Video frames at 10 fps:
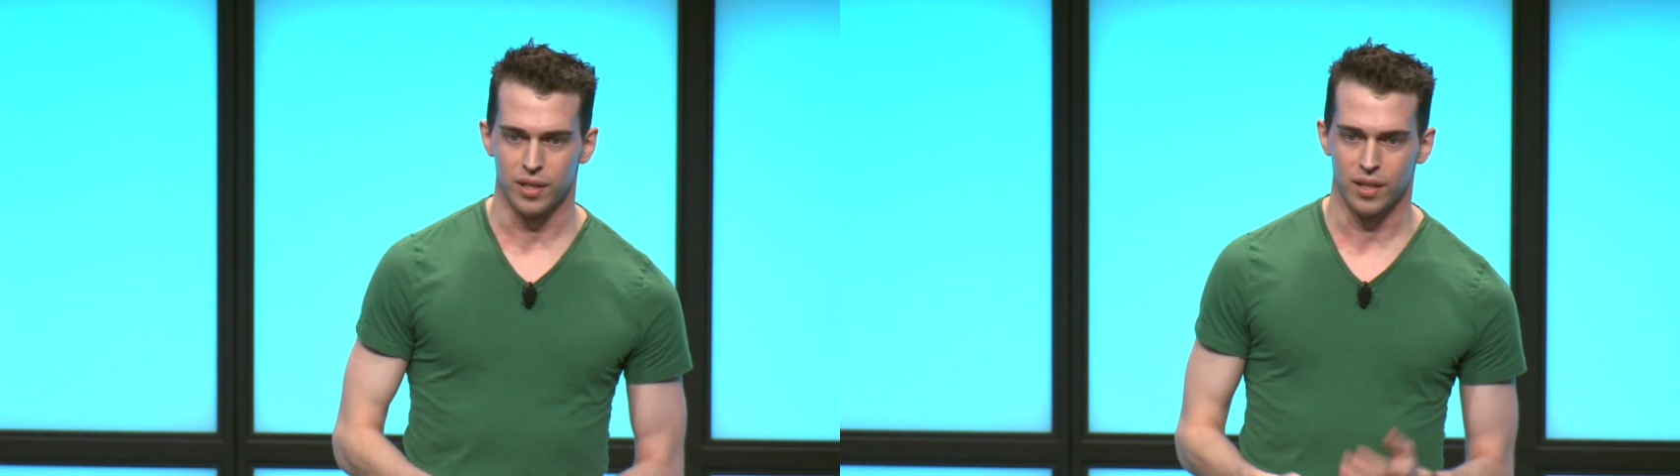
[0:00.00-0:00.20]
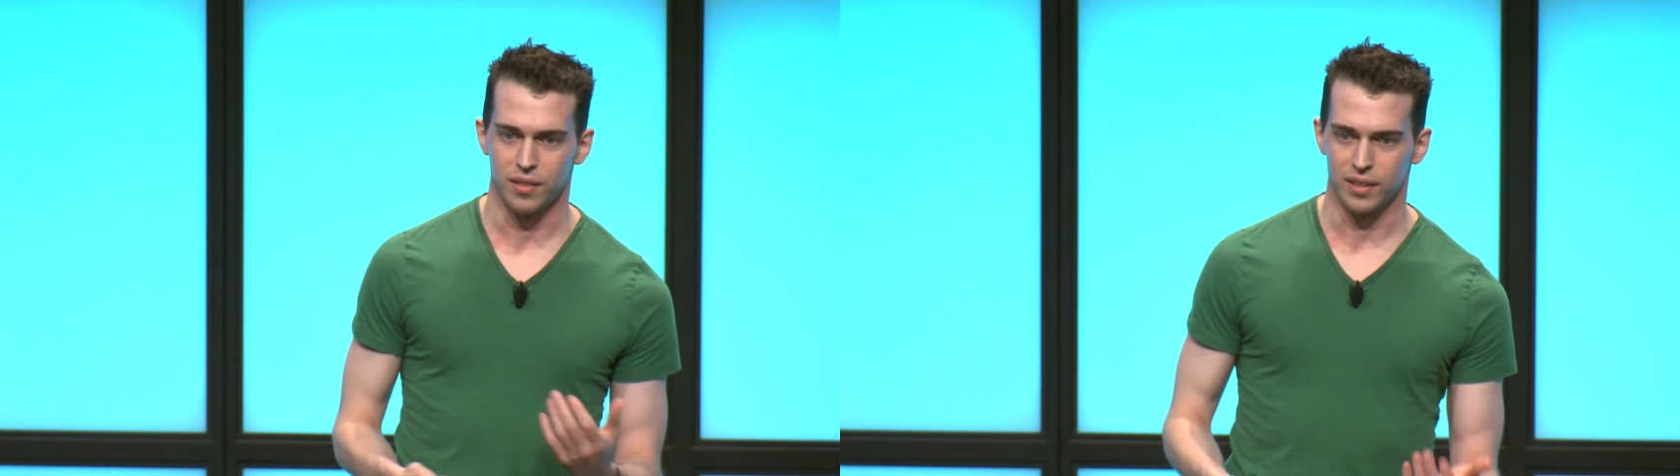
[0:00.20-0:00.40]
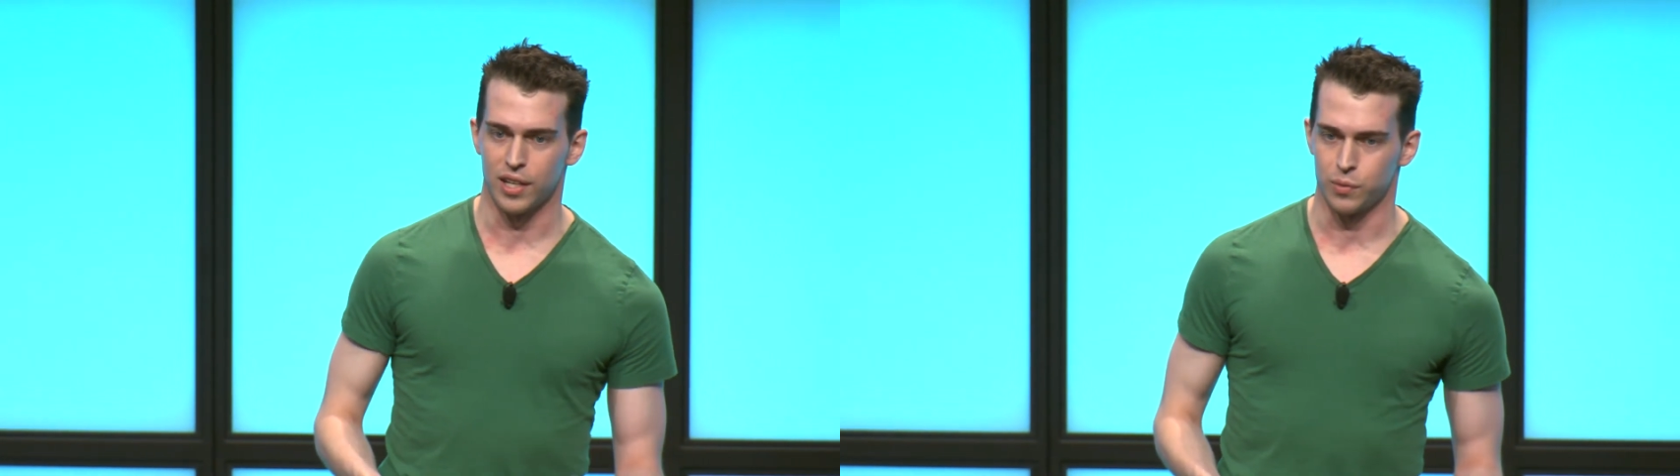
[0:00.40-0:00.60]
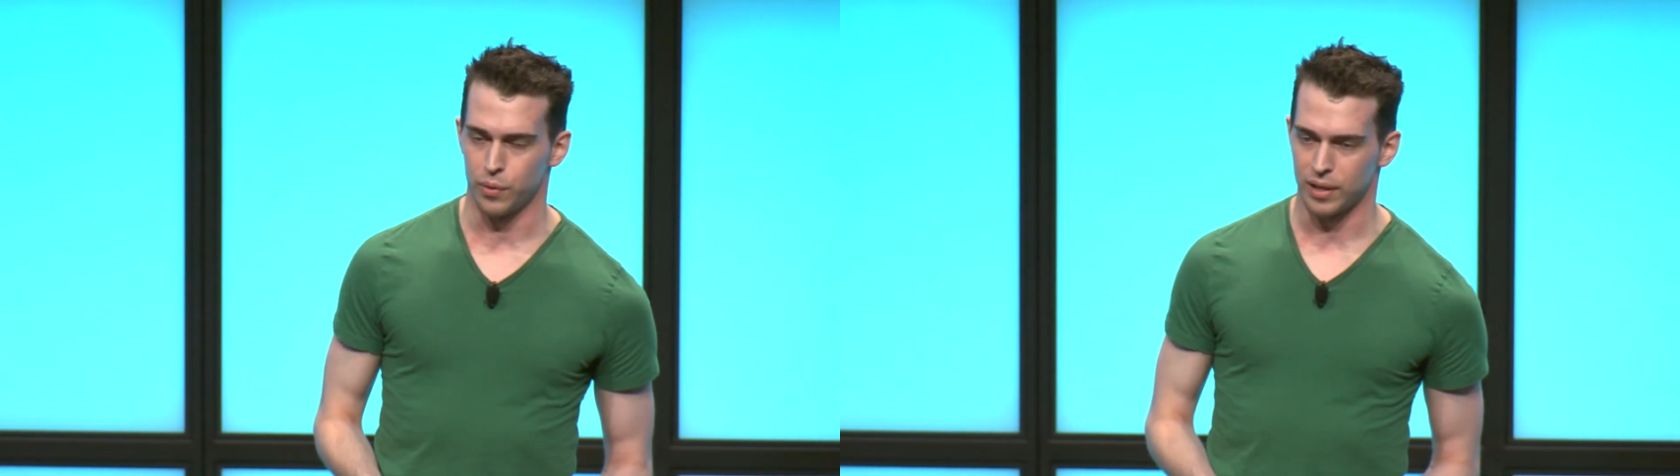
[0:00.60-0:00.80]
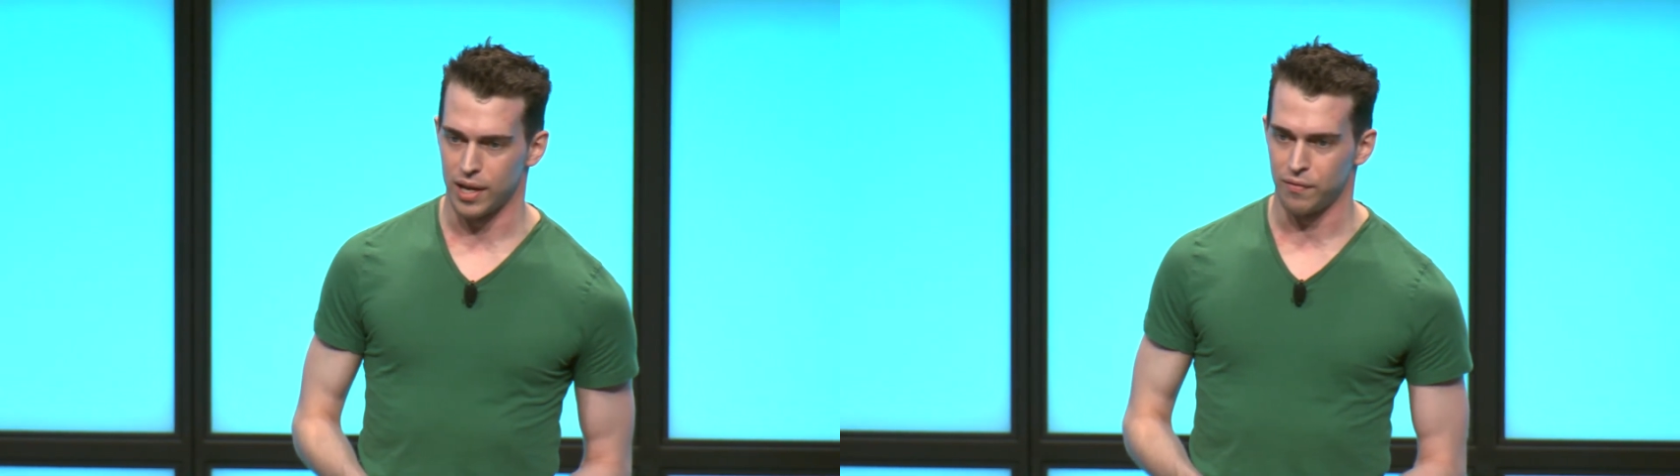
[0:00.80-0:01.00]
And I think that's where
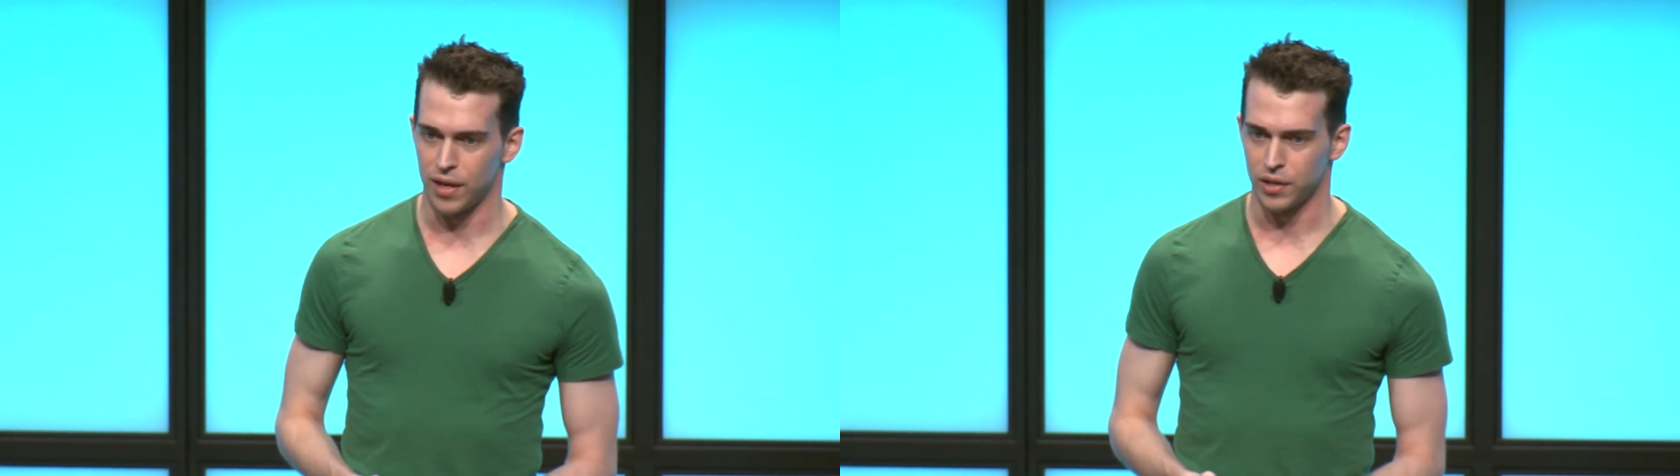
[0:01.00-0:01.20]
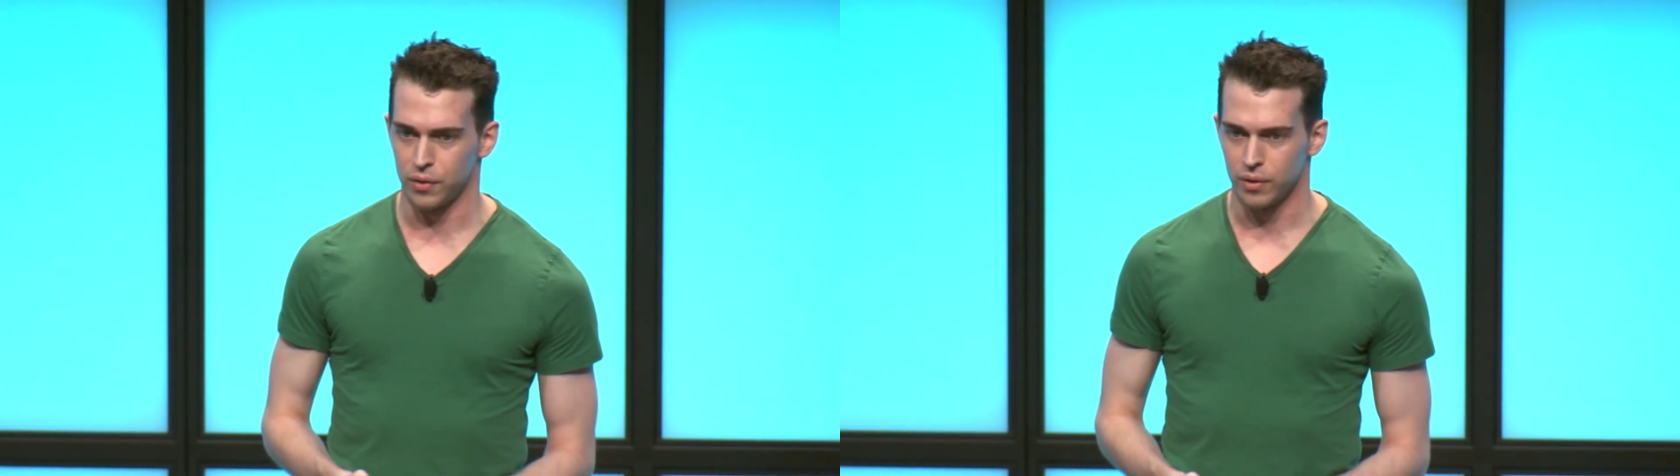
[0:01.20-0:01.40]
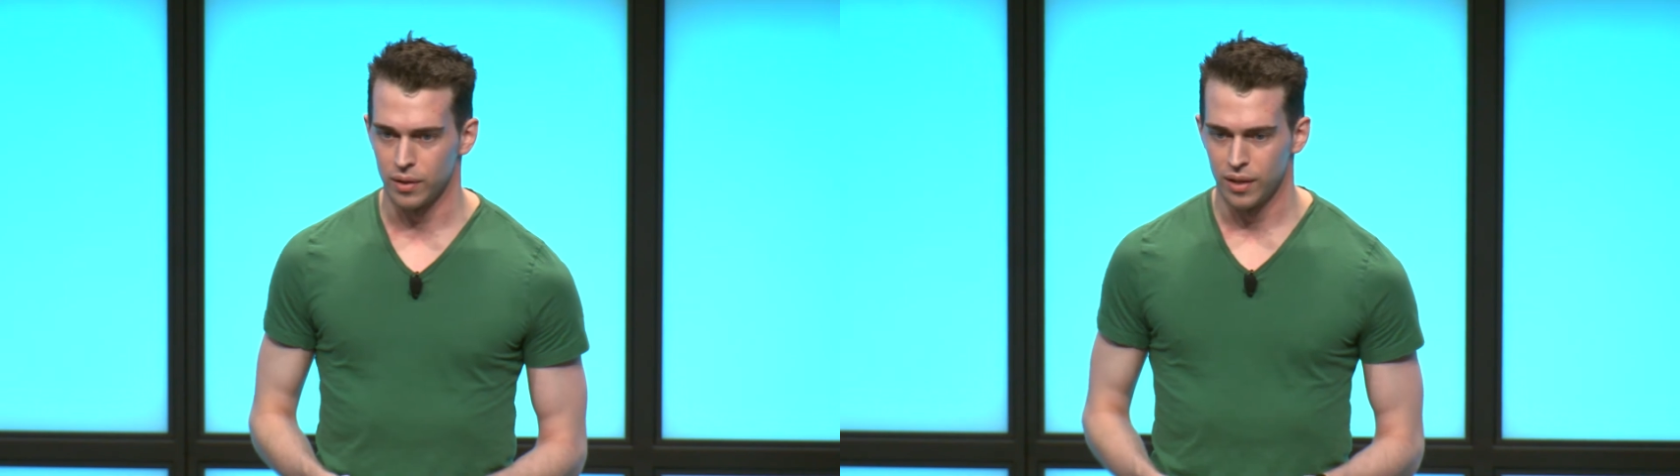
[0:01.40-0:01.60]
we can add value.